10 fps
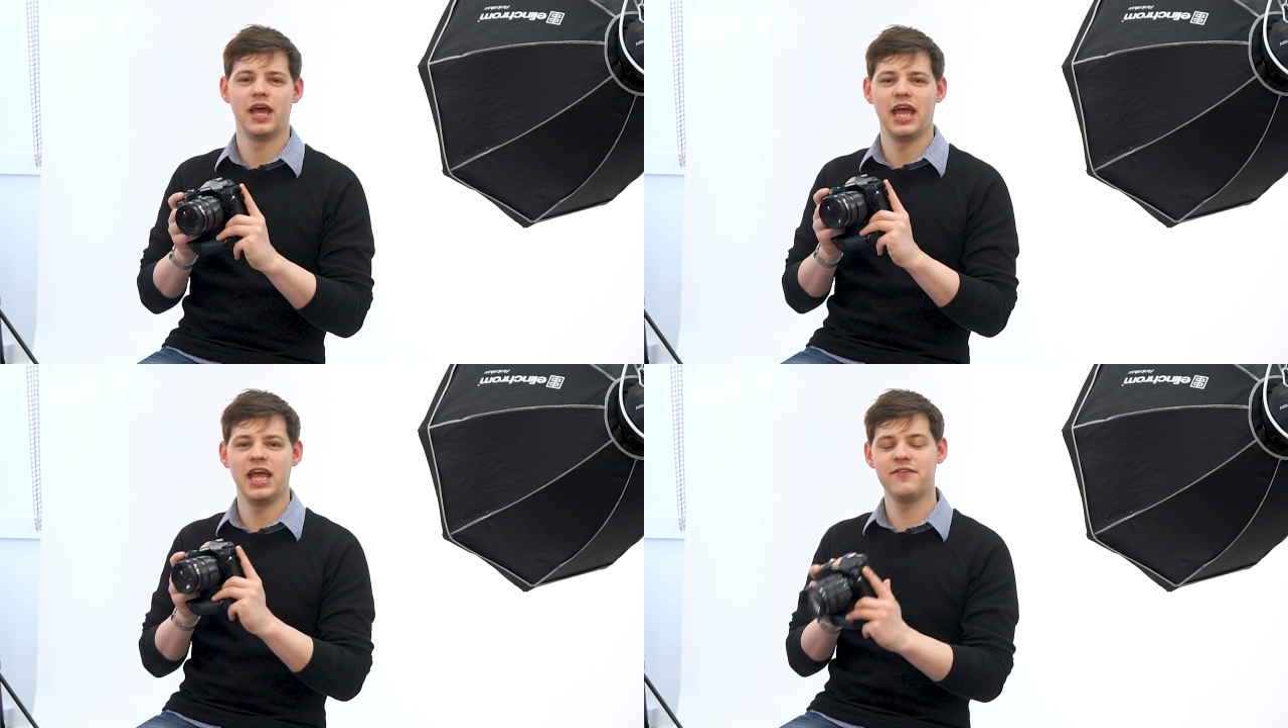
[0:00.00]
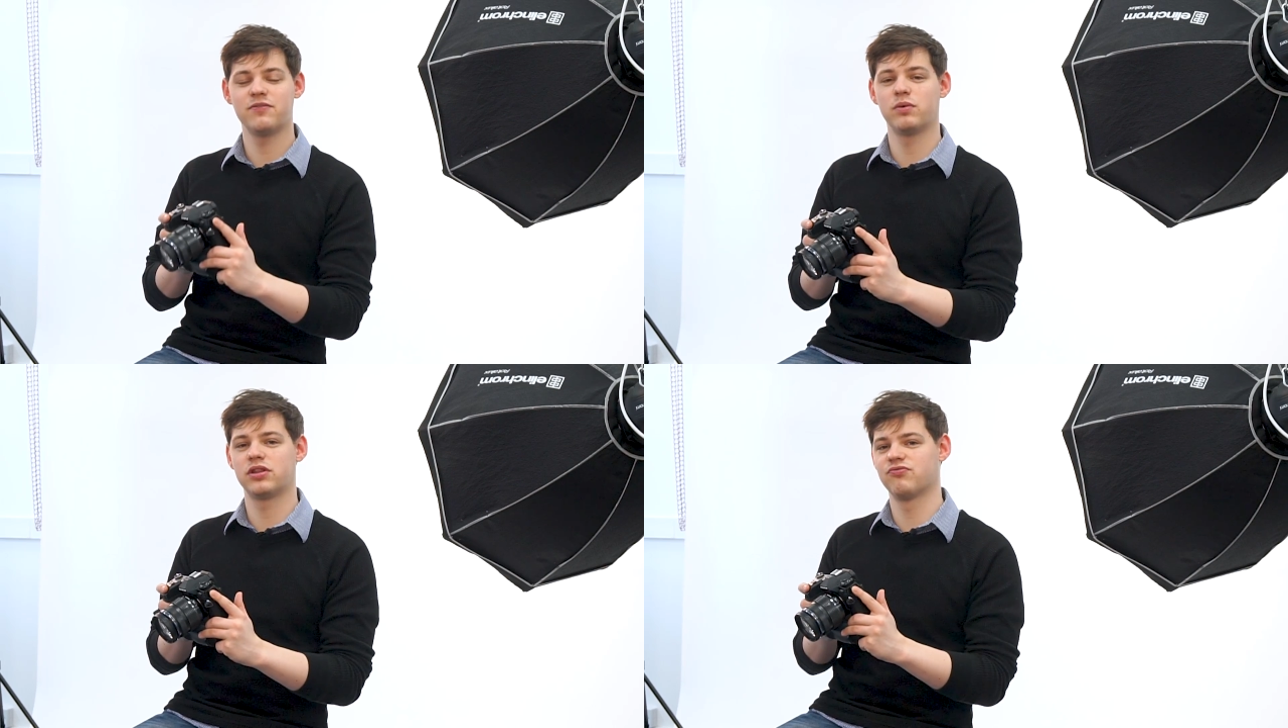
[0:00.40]

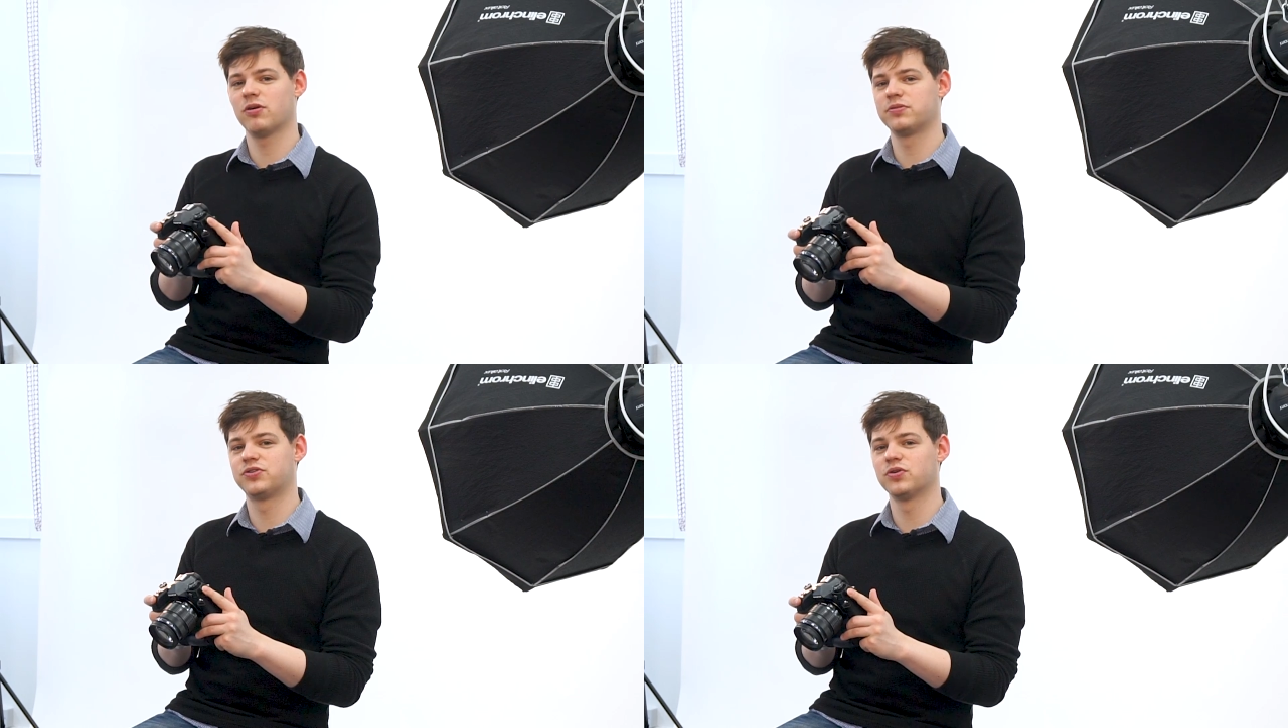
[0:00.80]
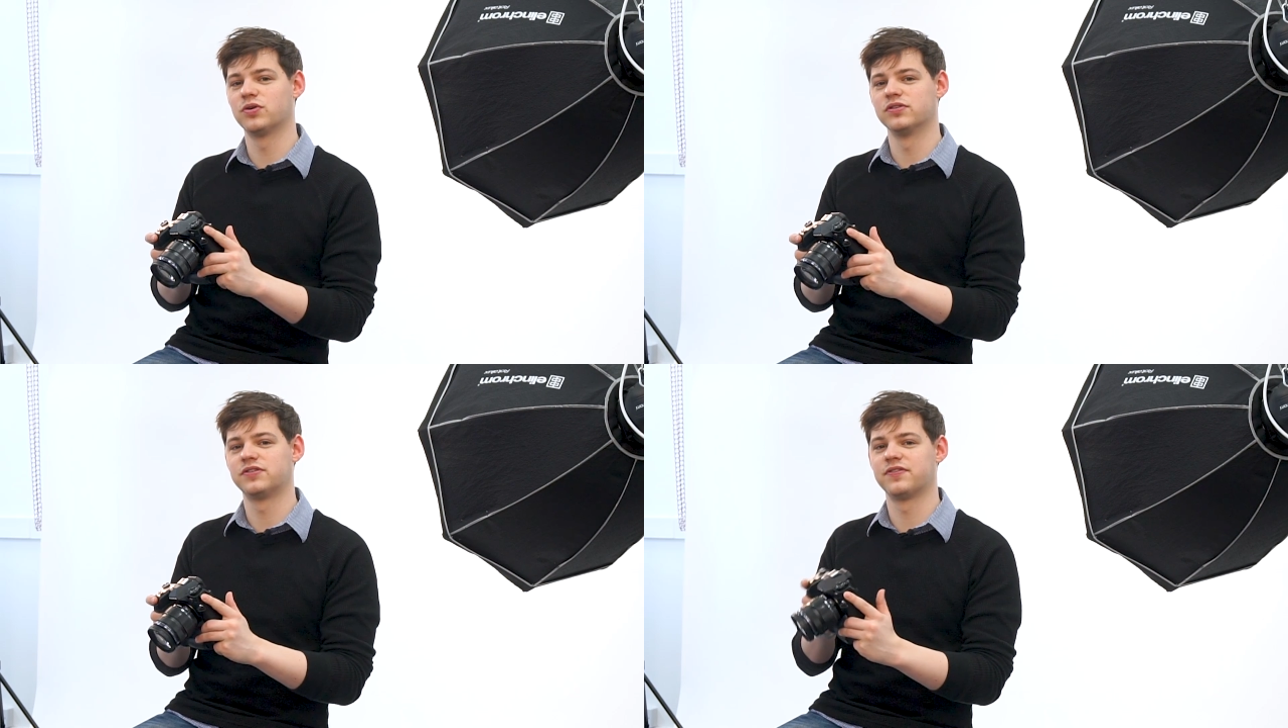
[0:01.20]
Even with the rubber
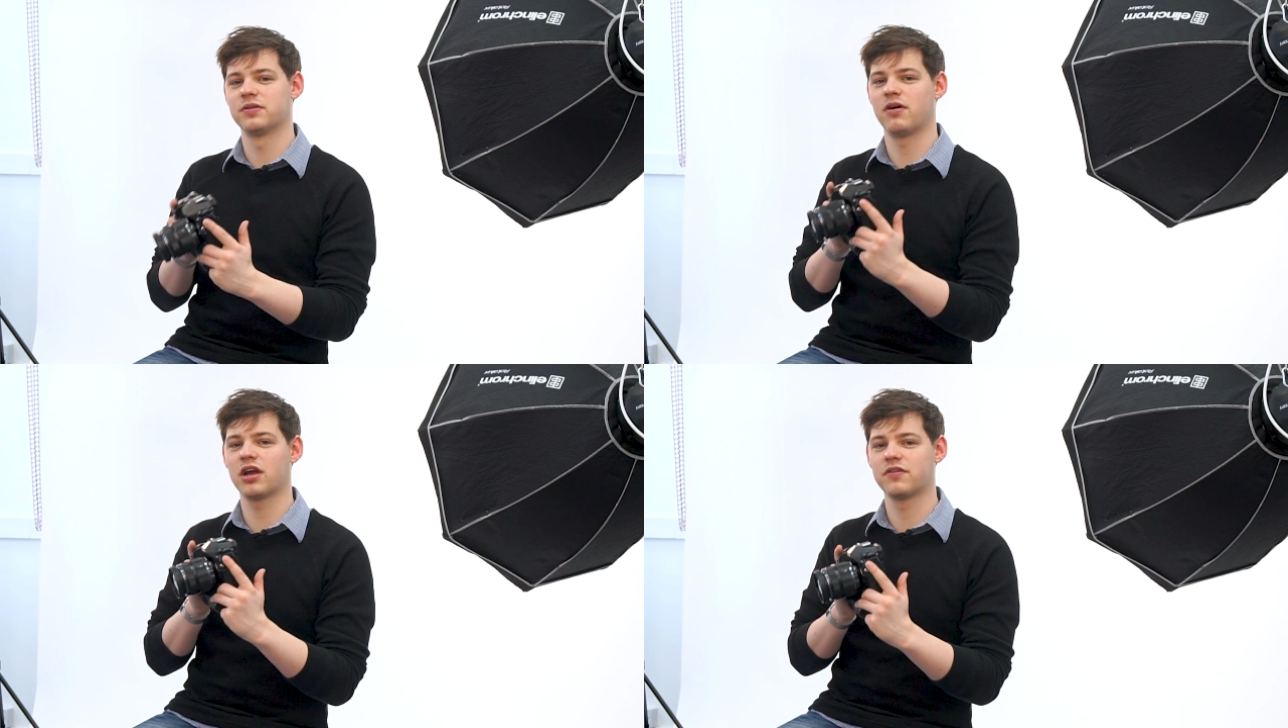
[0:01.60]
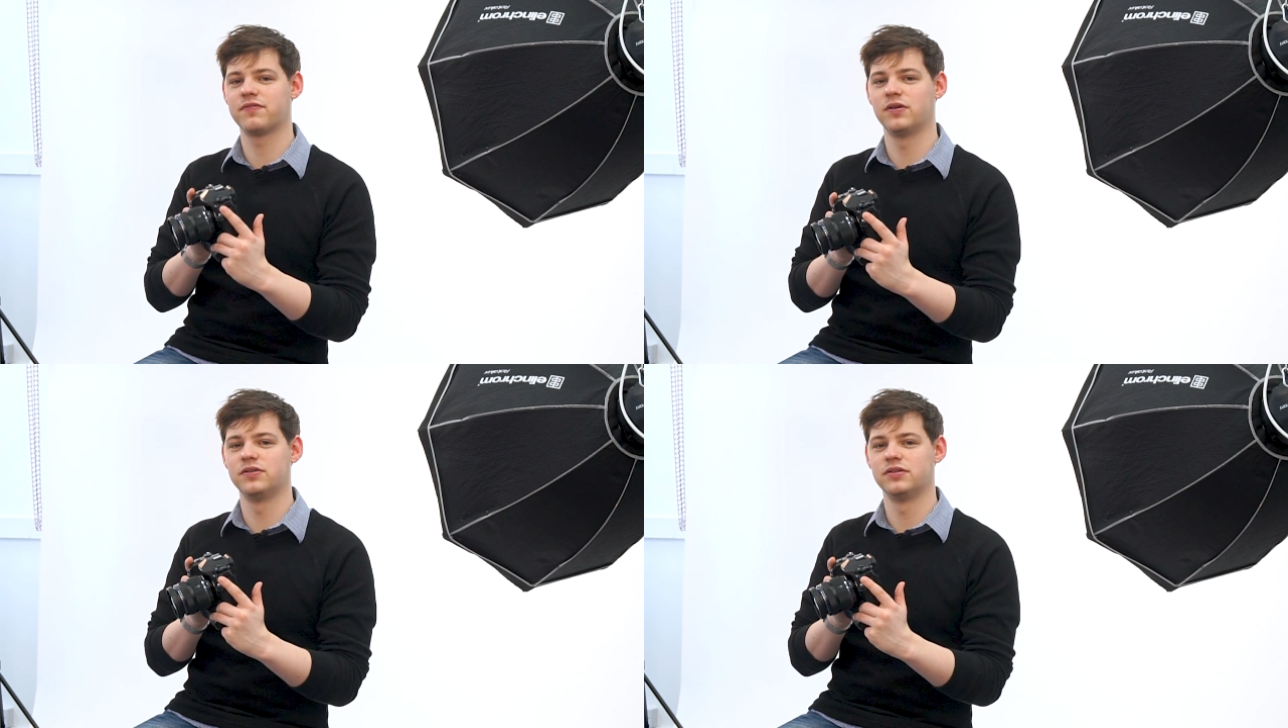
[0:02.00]
doors for the
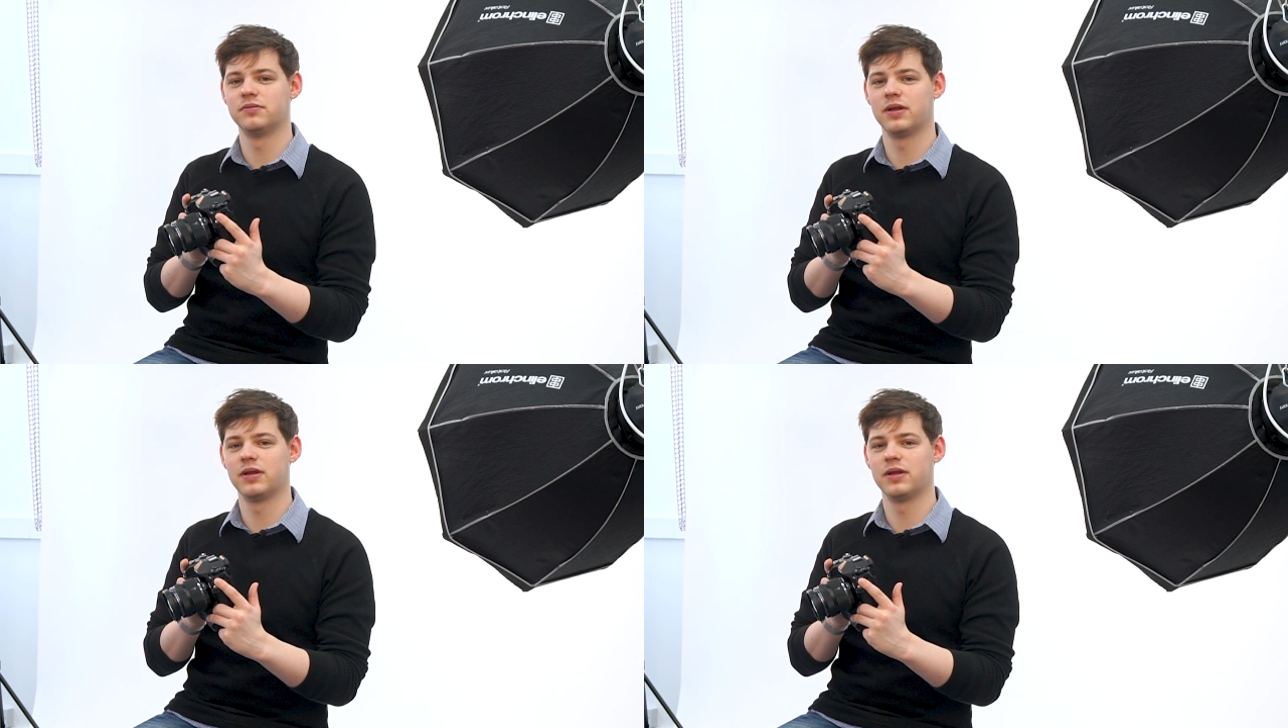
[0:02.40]
microphone